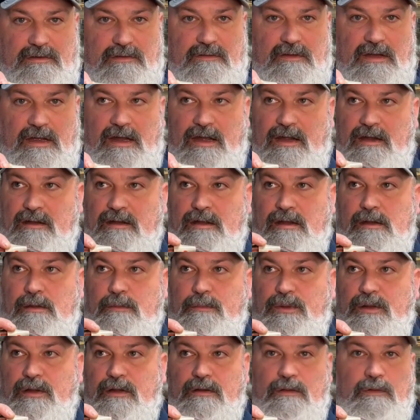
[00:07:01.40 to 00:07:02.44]
not
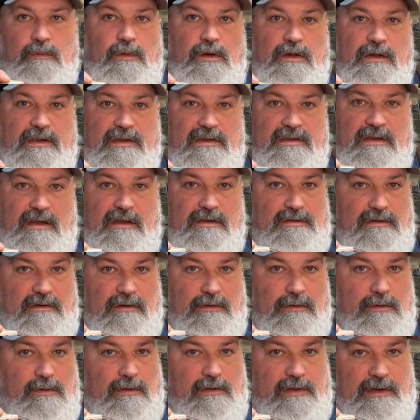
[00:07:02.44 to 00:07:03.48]
plug one extension
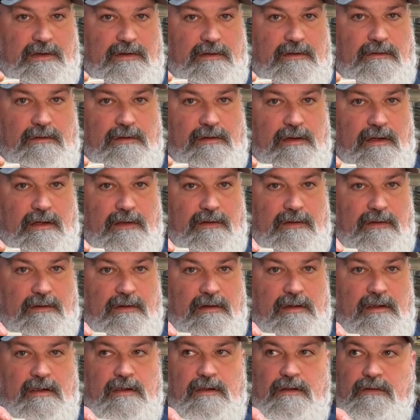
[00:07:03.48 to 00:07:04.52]
cord into another.
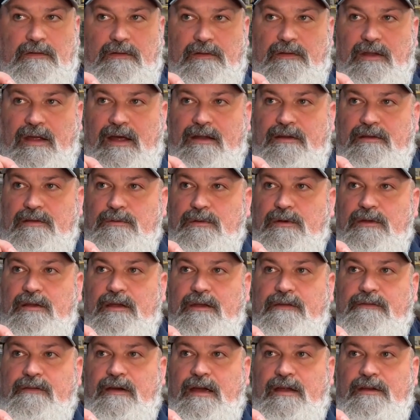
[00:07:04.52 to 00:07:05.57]
So that is where they
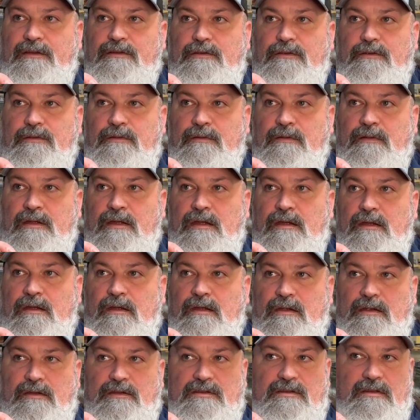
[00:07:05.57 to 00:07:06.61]
find you.
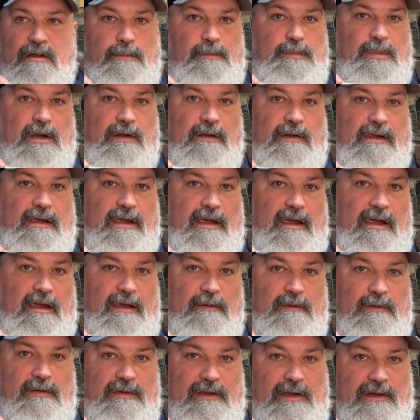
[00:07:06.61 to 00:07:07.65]
In subpart K,
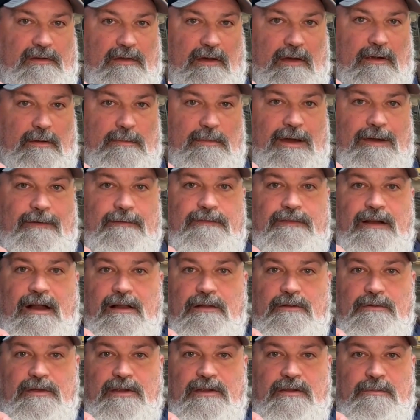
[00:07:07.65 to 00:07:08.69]
where they talk about
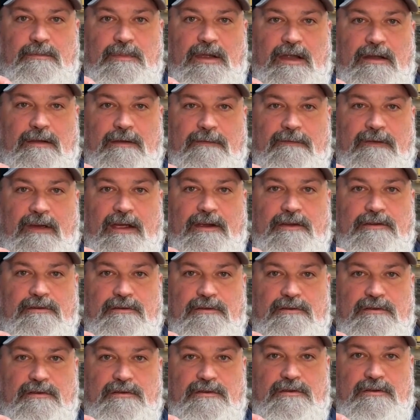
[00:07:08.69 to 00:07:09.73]
following the
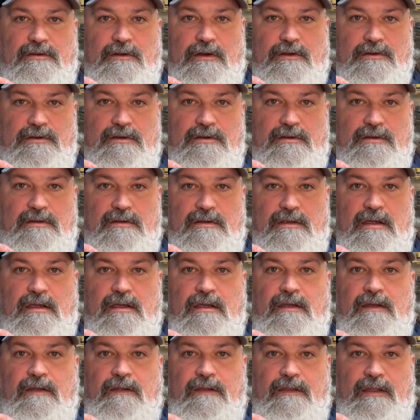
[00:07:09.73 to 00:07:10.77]
manufacturer's instructions,
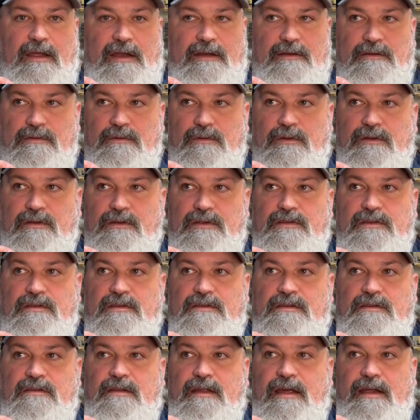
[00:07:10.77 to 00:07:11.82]
that is where
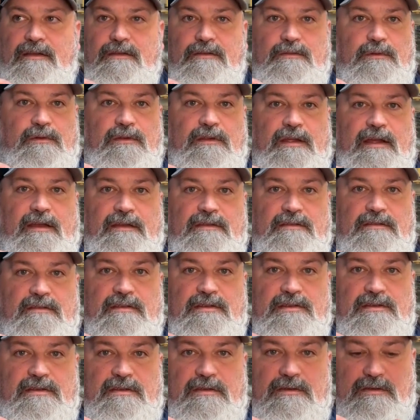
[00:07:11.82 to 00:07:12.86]
that is
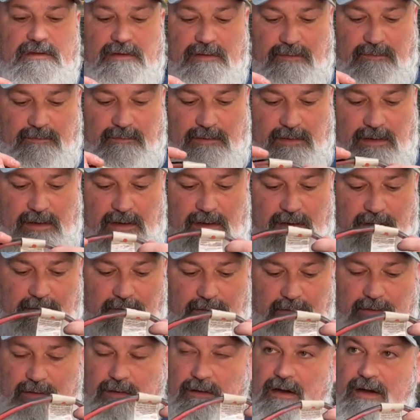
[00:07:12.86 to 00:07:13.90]
listed. So
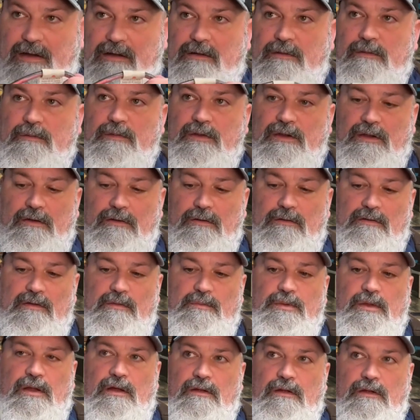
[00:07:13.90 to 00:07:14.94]
you're correct. We can only
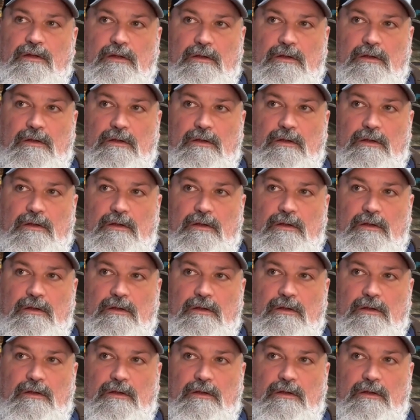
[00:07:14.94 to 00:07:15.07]
plug